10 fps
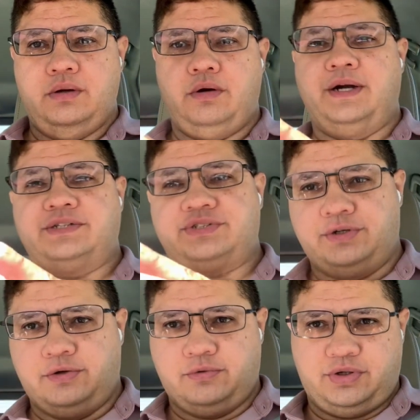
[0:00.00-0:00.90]
All right,
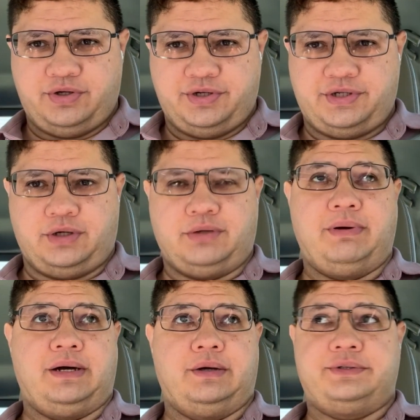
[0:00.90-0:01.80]
so we're going to talk
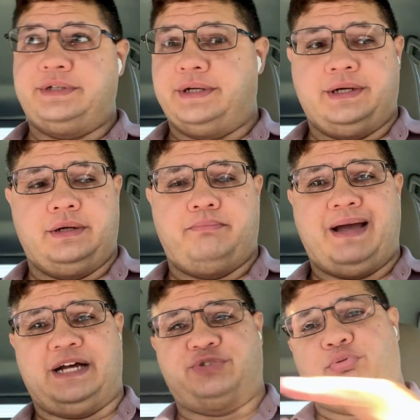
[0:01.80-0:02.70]
about
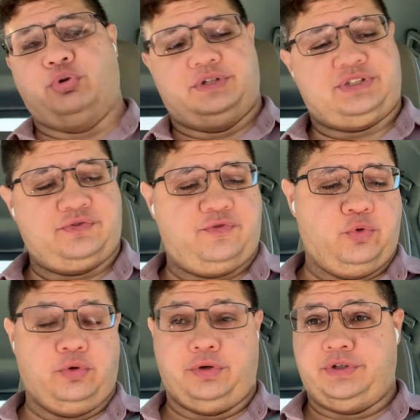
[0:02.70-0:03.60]
passports
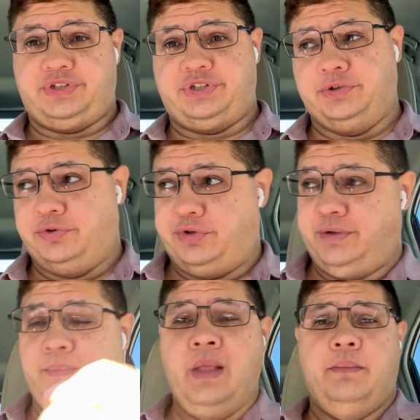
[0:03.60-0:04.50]
for
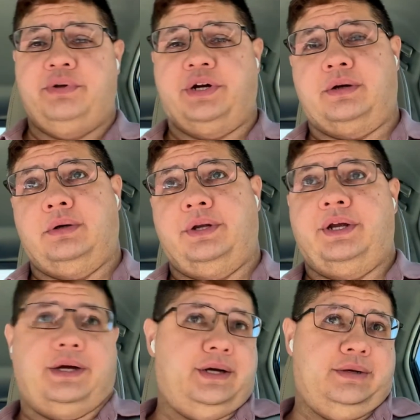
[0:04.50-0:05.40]
children,
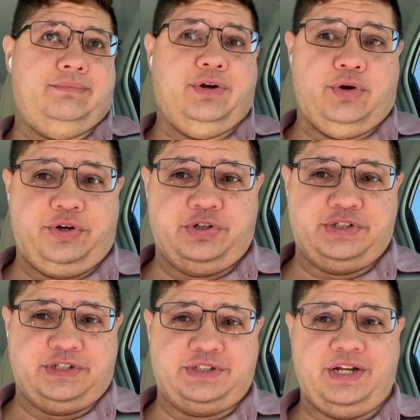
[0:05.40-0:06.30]
particularly under
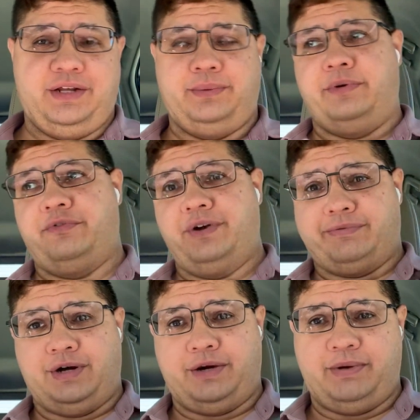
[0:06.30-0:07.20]
16 that have
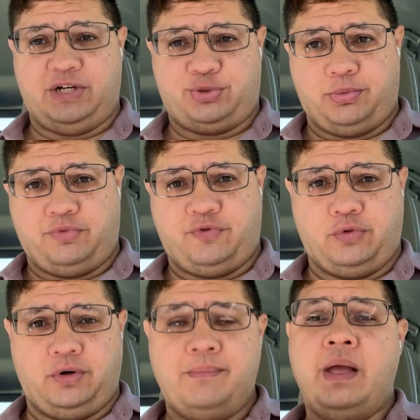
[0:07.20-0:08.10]
never had a passport
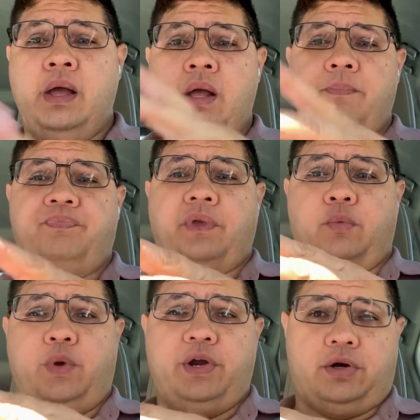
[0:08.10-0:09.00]
before.
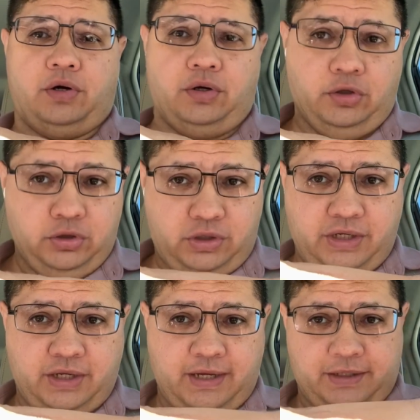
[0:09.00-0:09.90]
We are
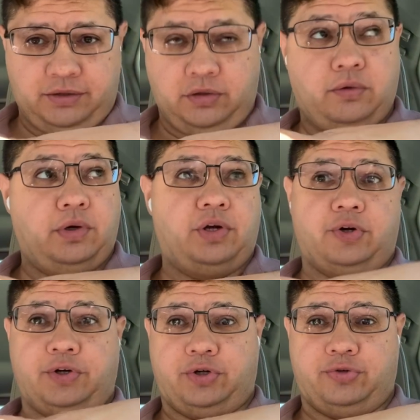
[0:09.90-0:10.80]
looking at going
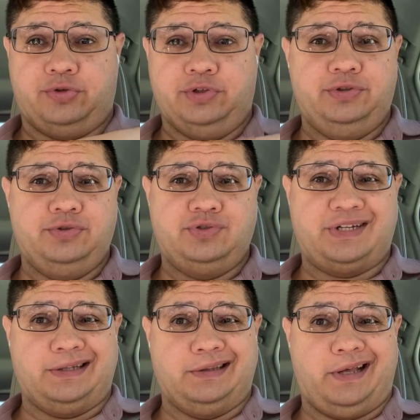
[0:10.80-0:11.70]
on a
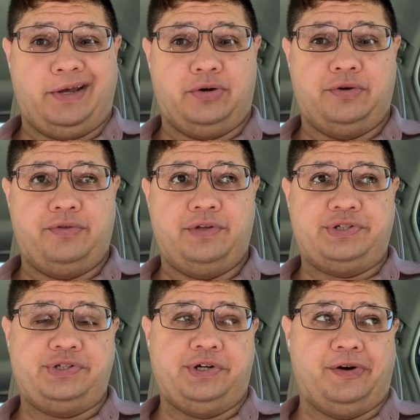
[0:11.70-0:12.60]
cruise later
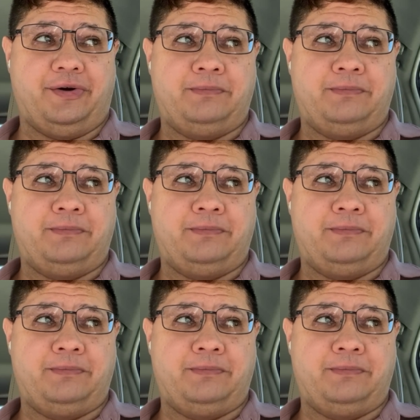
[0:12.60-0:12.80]
this year.